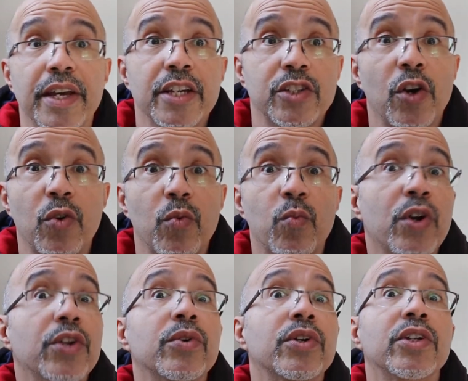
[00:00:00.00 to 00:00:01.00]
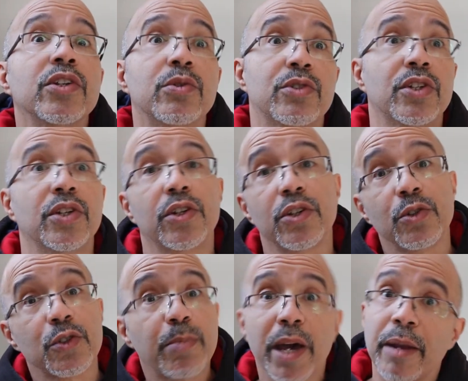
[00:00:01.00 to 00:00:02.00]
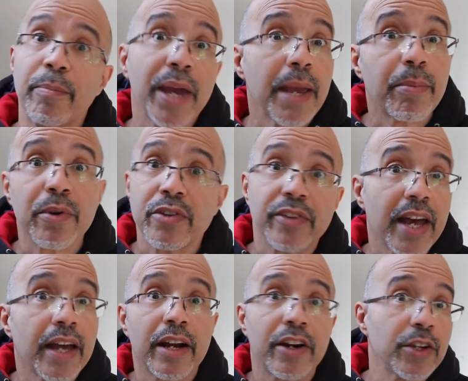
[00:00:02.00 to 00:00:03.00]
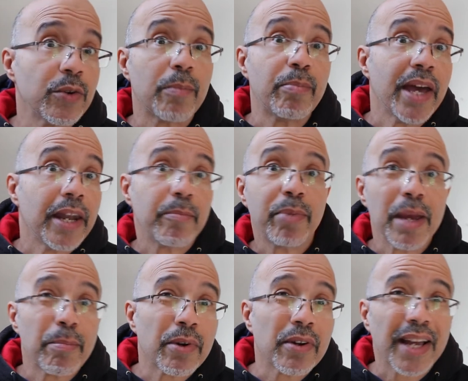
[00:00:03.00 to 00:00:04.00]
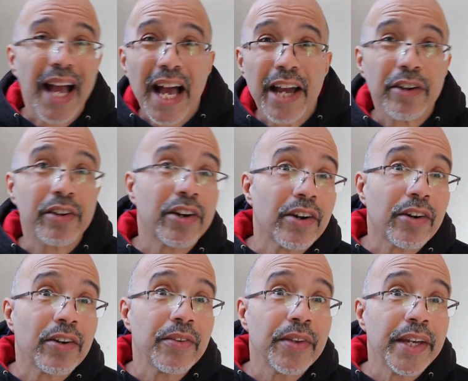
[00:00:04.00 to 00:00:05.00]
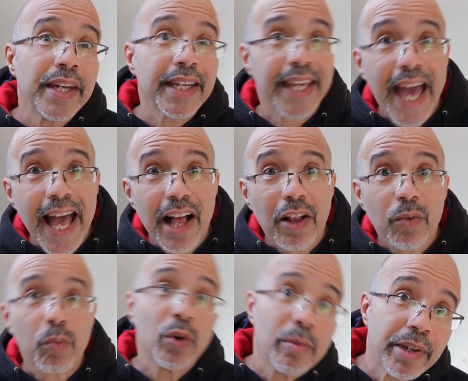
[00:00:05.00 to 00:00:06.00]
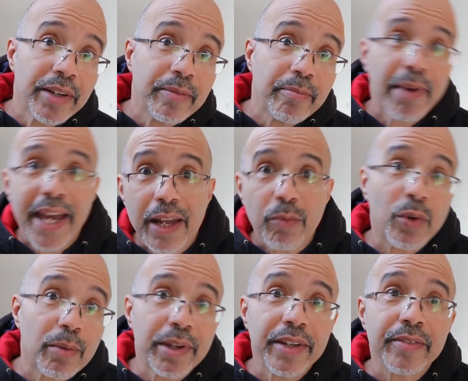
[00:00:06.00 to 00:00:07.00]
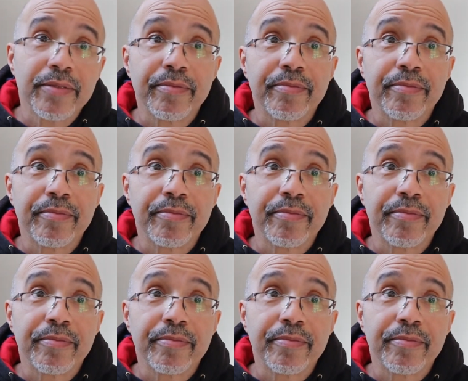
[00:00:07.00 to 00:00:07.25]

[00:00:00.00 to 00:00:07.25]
So what are you going to use? Are you going to use pen and paper? Are you a pen and paper guy or girl? Gal, woman, man, woman?